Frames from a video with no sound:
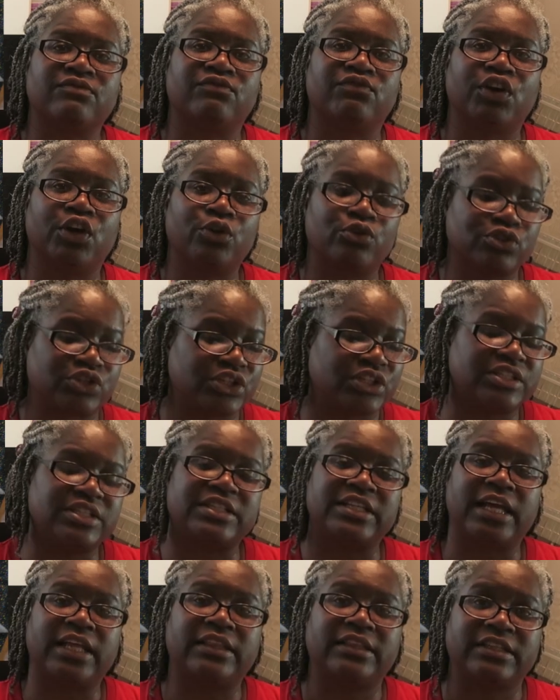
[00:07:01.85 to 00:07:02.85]

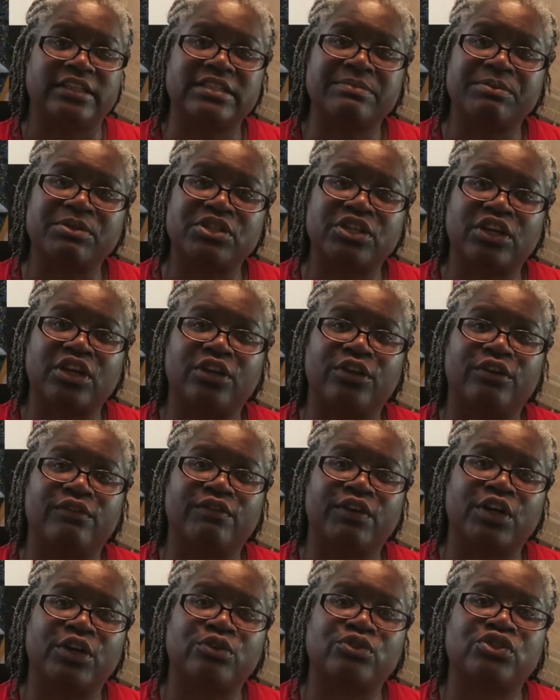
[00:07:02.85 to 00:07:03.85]
versions, not this particular
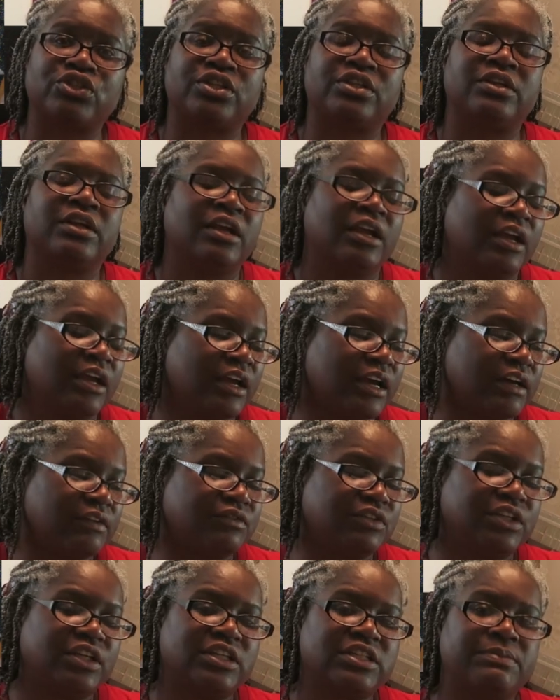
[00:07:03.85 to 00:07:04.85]
version
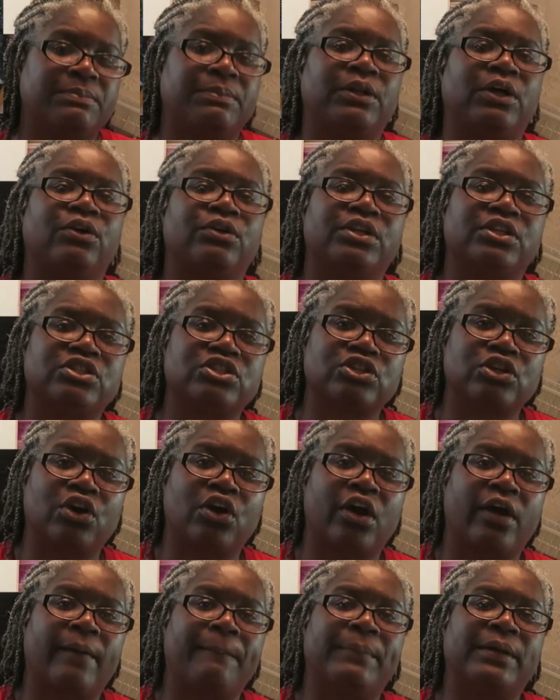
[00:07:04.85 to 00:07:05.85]
of the exploding
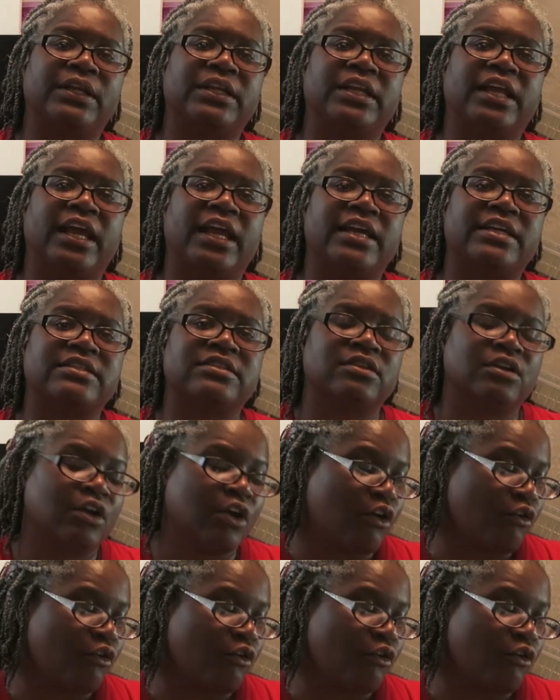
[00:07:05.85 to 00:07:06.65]
star, but it has